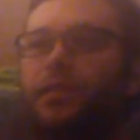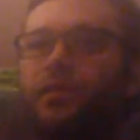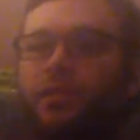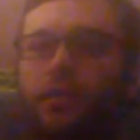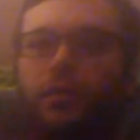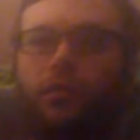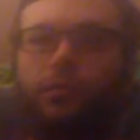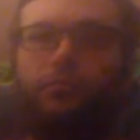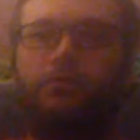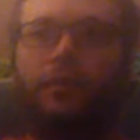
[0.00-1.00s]

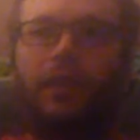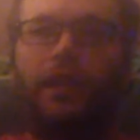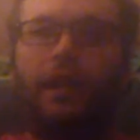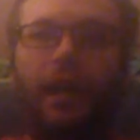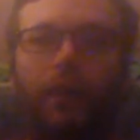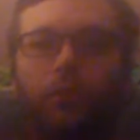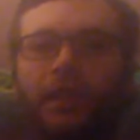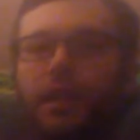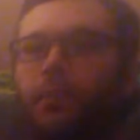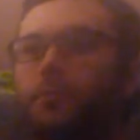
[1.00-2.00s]
So I
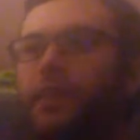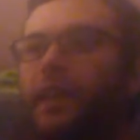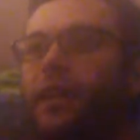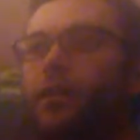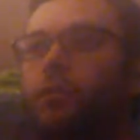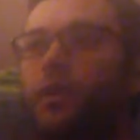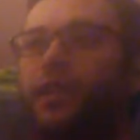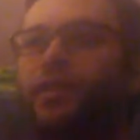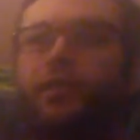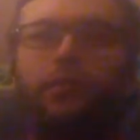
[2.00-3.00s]
went up there
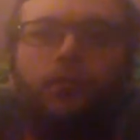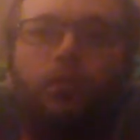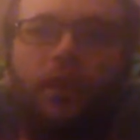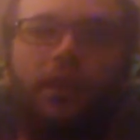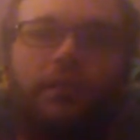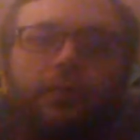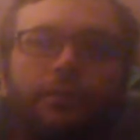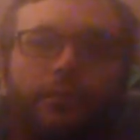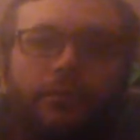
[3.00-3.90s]
with the